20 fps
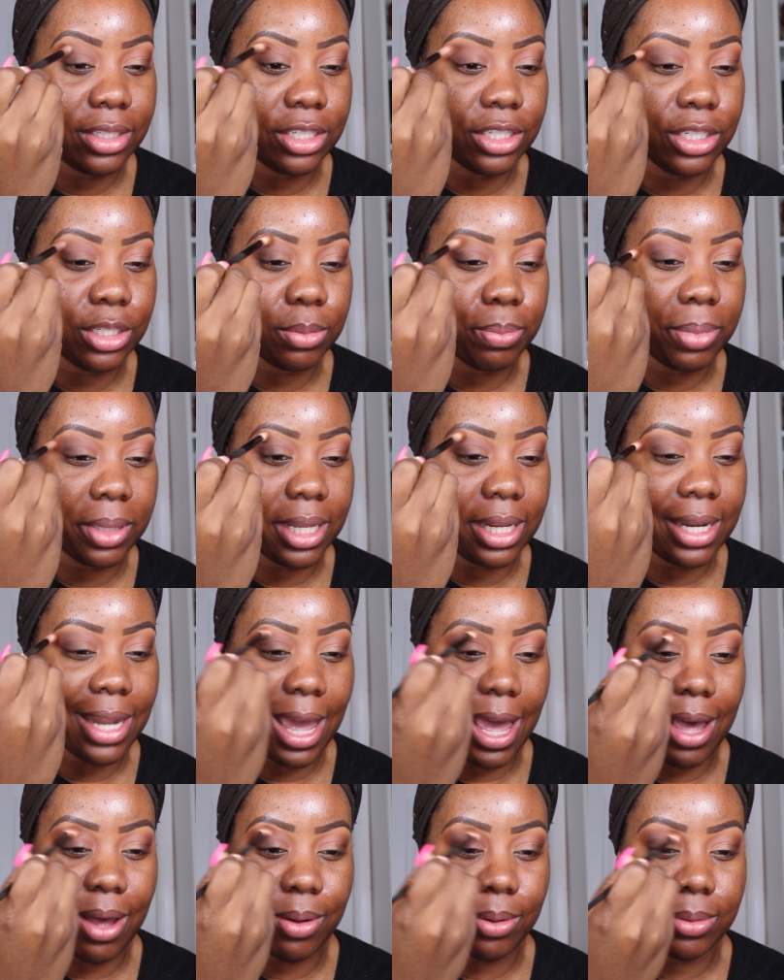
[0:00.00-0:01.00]
to just blend
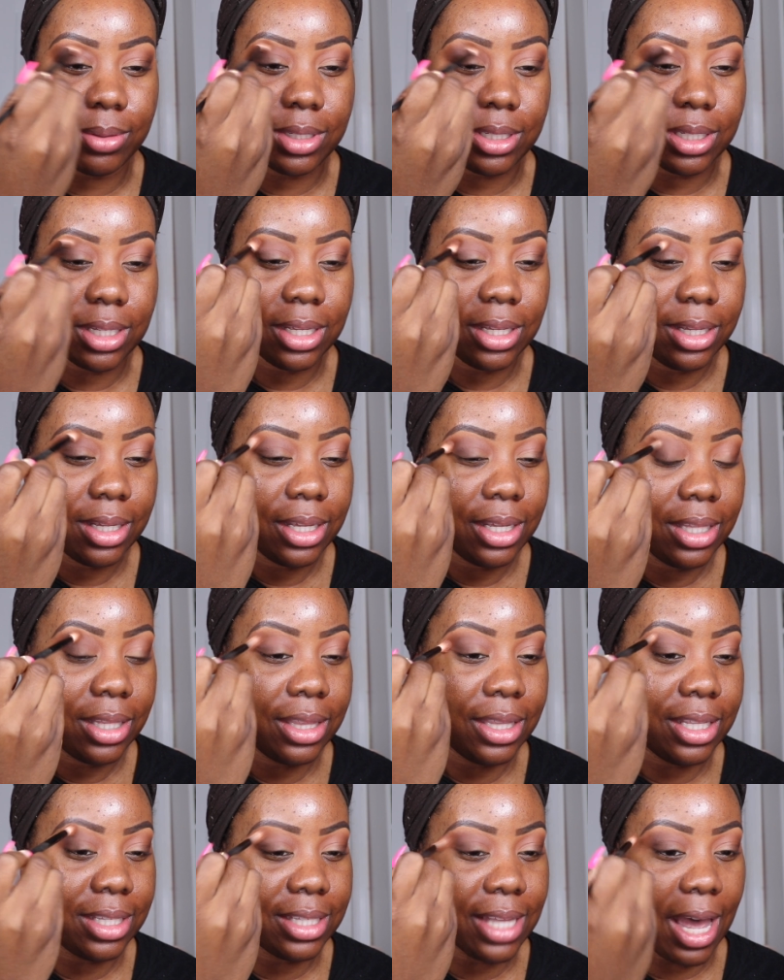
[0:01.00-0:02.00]
out
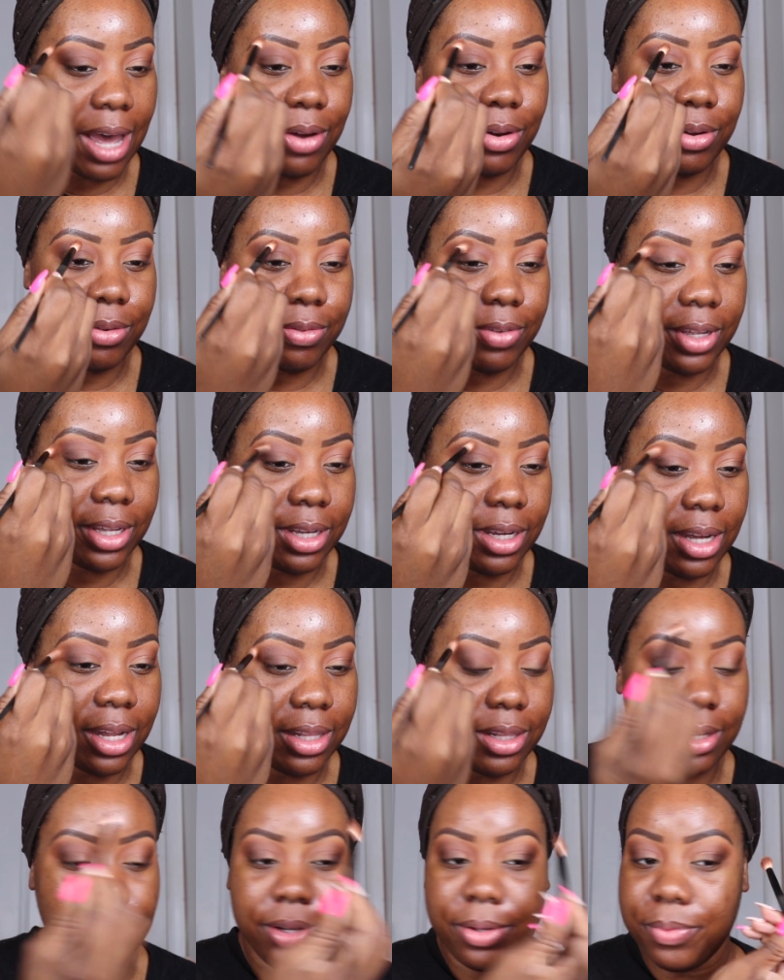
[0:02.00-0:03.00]
this outer V
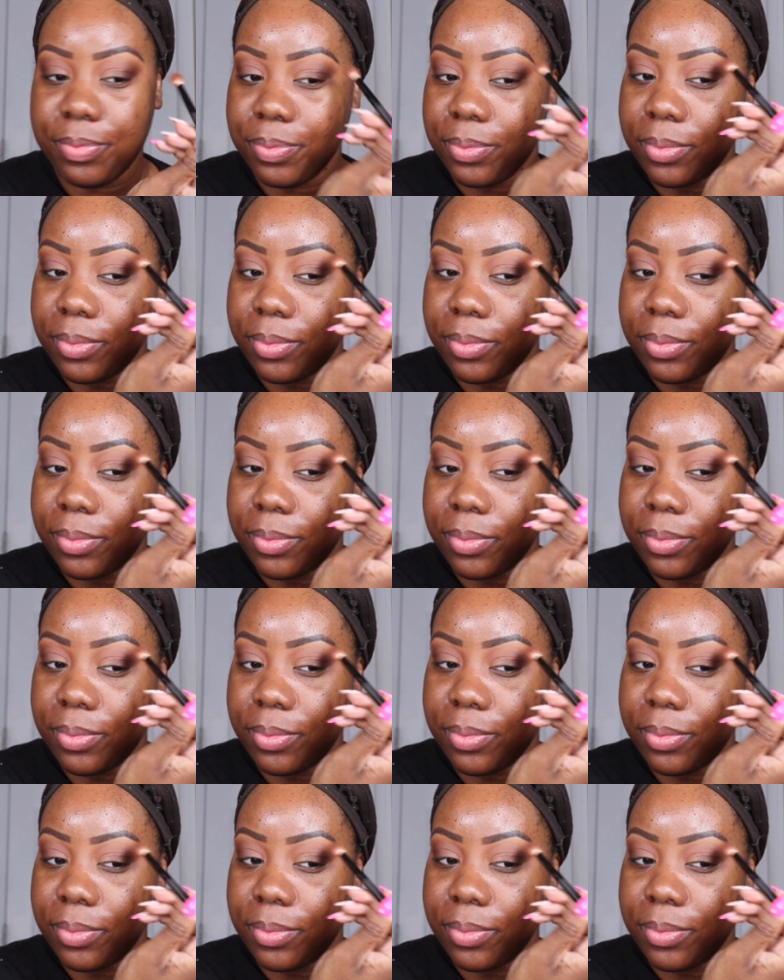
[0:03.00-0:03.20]
color.